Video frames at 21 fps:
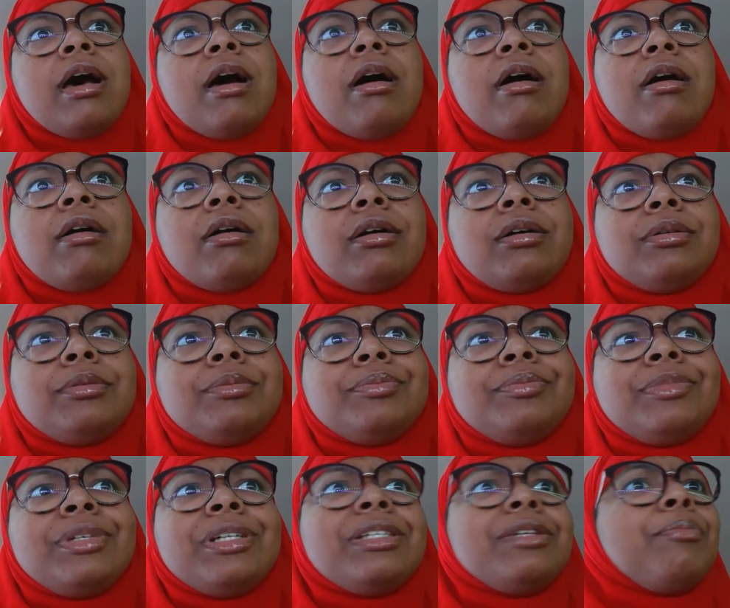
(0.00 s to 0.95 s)

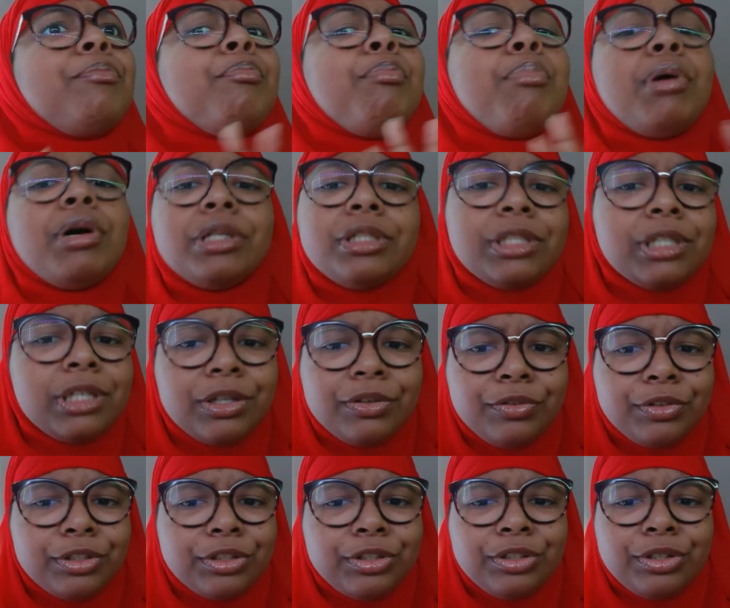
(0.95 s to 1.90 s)
There's a bunch of
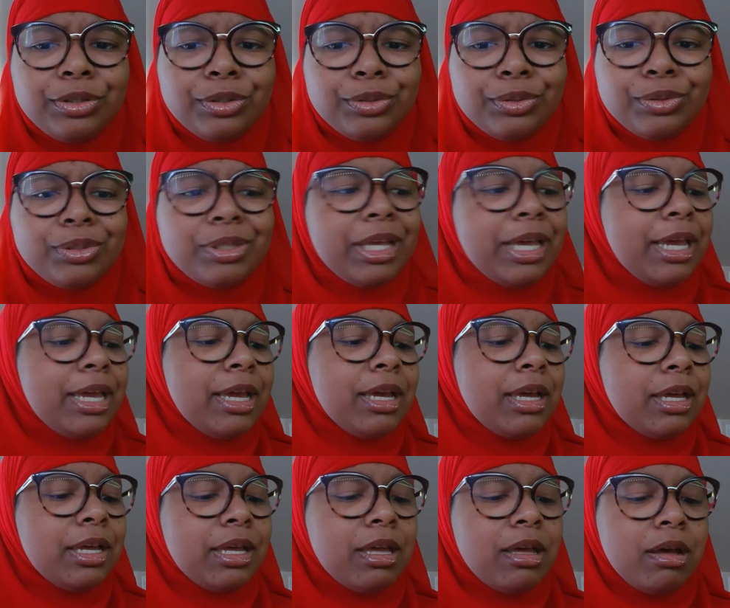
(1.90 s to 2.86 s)
different shows. Like,
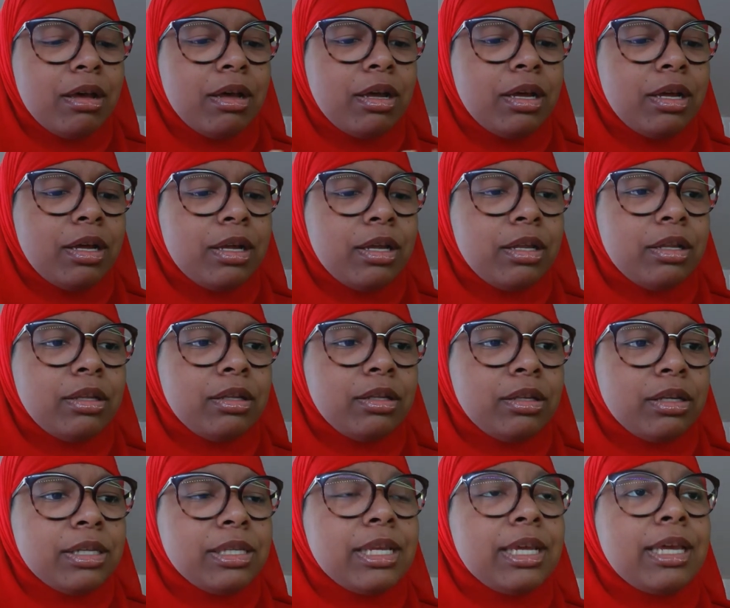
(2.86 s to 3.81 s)

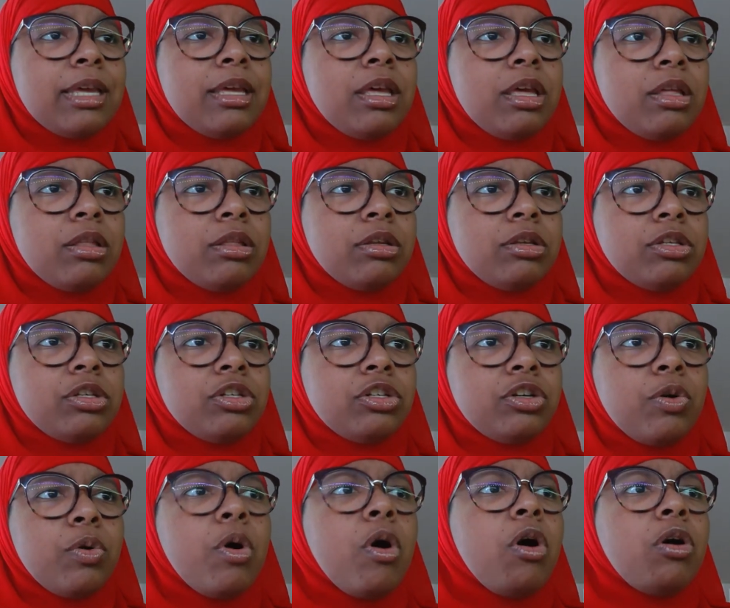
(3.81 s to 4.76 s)
there's a
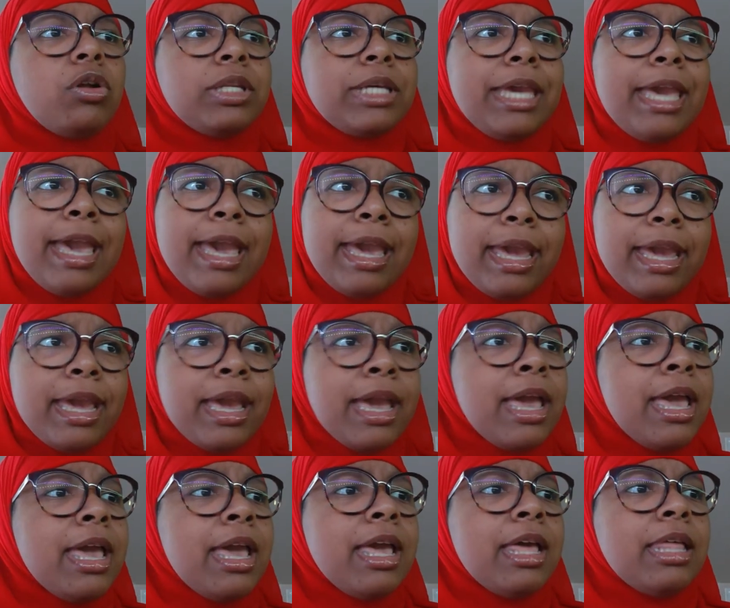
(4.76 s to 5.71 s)
show called K
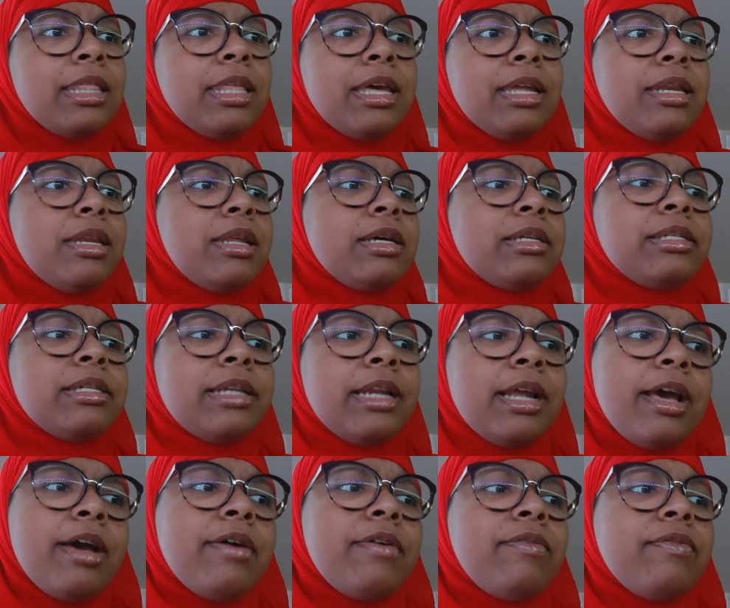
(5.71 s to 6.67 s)
that doesn't
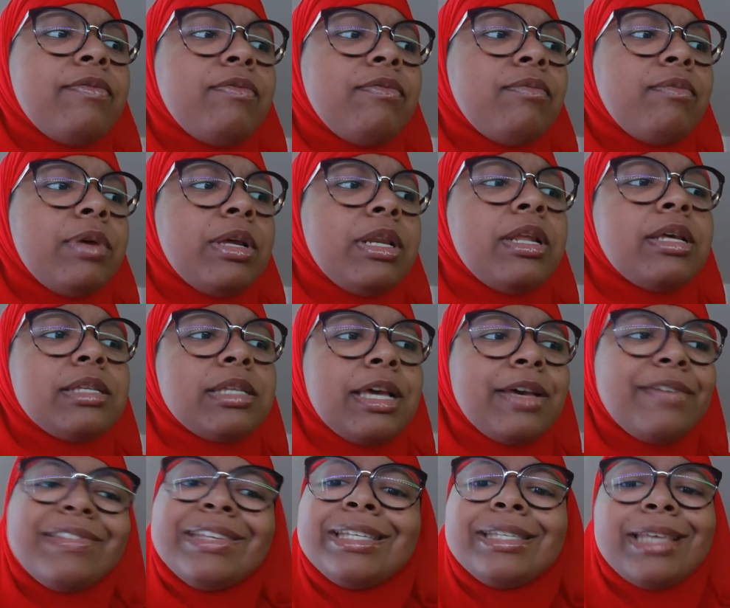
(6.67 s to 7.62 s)
have
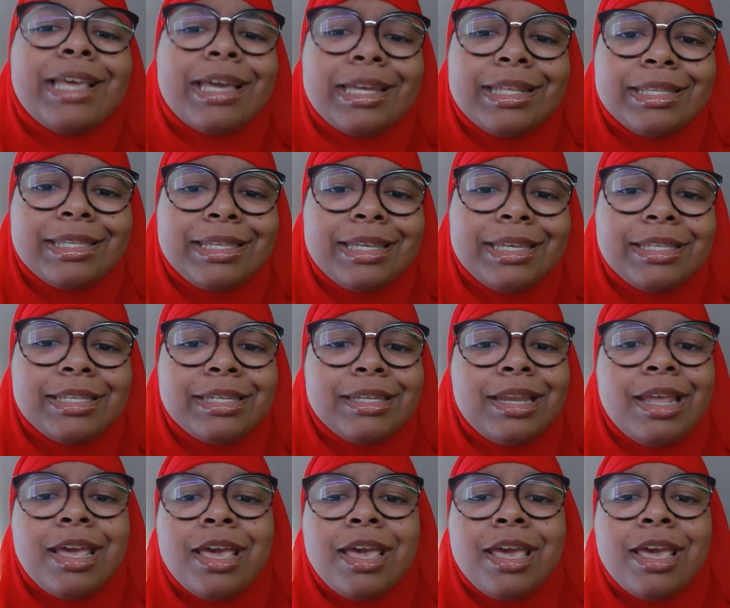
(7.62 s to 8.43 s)
the second season,